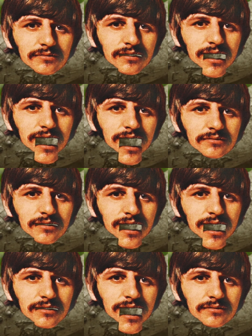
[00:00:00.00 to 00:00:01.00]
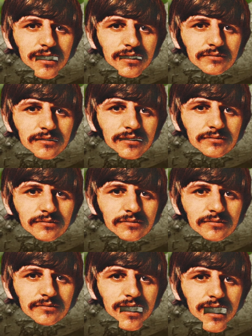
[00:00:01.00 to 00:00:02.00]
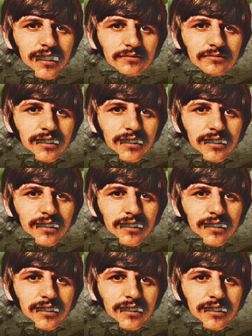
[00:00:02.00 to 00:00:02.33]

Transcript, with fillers: All crazy people love